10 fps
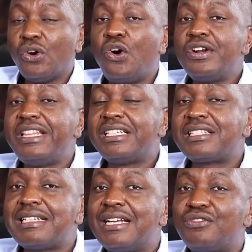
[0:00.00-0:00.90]
Only the
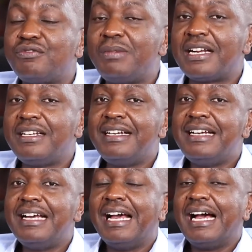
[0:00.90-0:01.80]
Son of Man
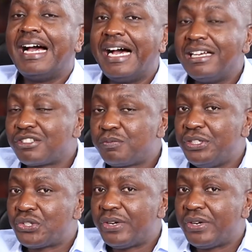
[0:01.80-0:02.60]
has been